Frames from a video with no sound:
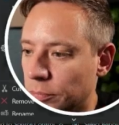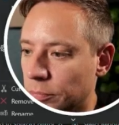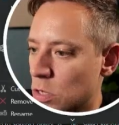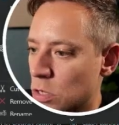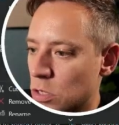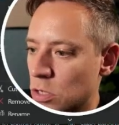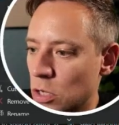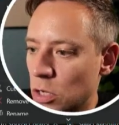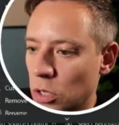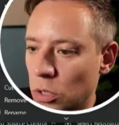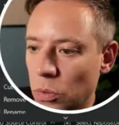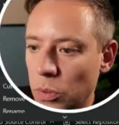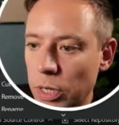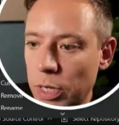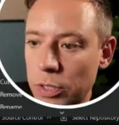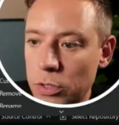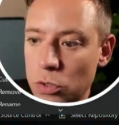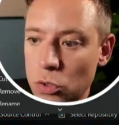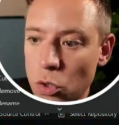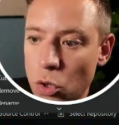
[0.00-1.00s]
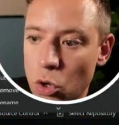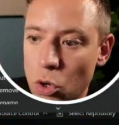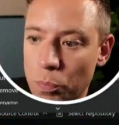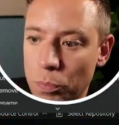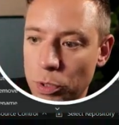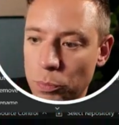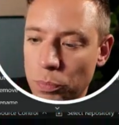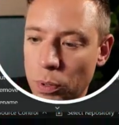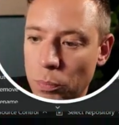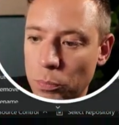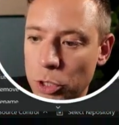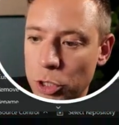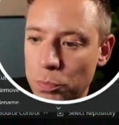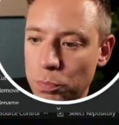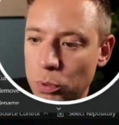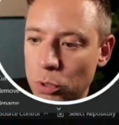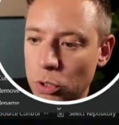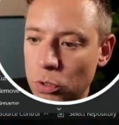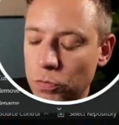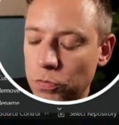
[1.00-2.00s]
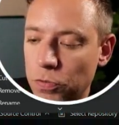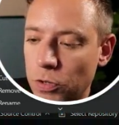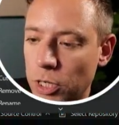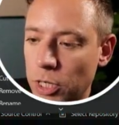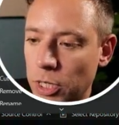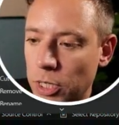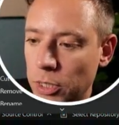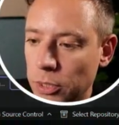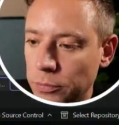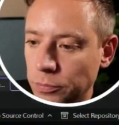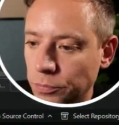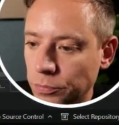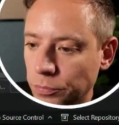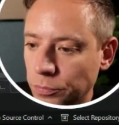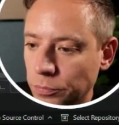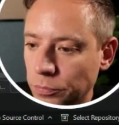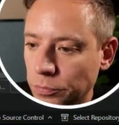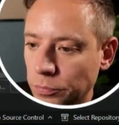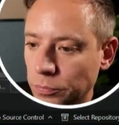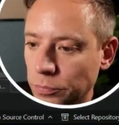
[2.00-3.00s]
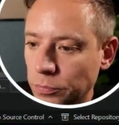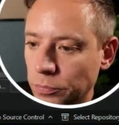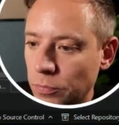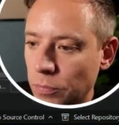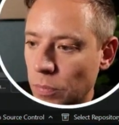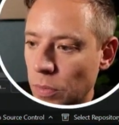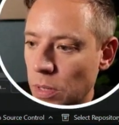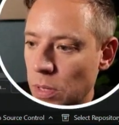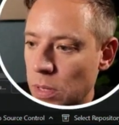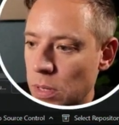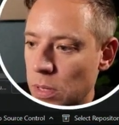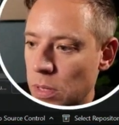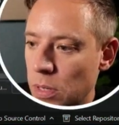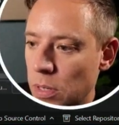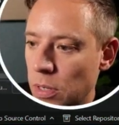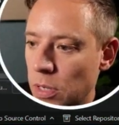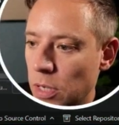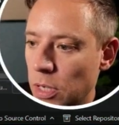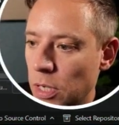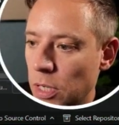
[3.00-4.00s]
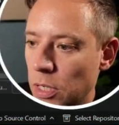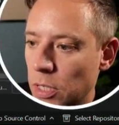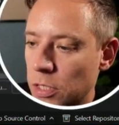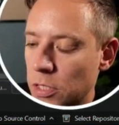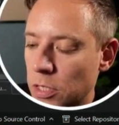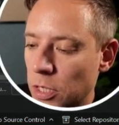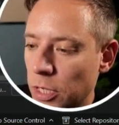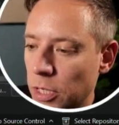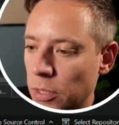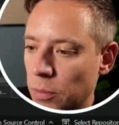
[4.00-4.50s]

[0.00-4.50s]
So let's open Publish Profile. And let's click